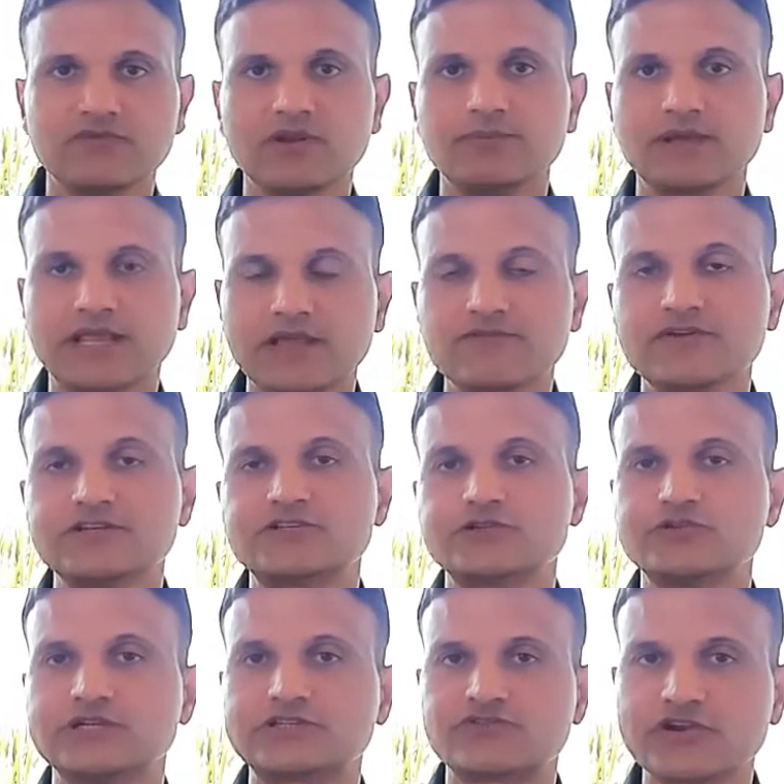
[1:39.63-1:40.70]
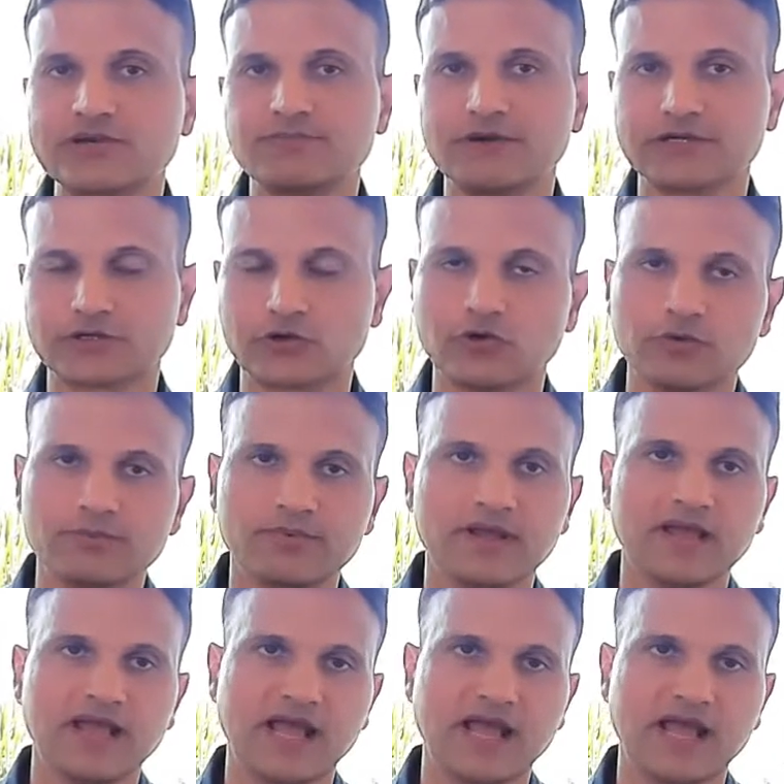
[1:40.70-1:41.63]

will be given to the treatment group